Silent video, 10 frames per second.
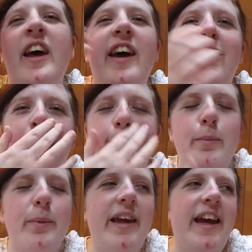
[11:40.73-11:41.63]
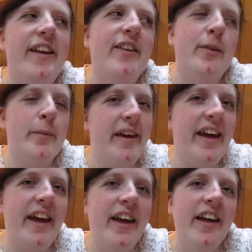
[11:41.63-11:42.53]
explain to
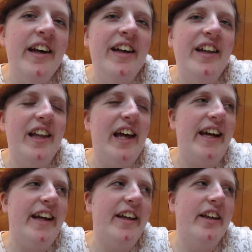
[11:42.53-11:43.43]
me, like,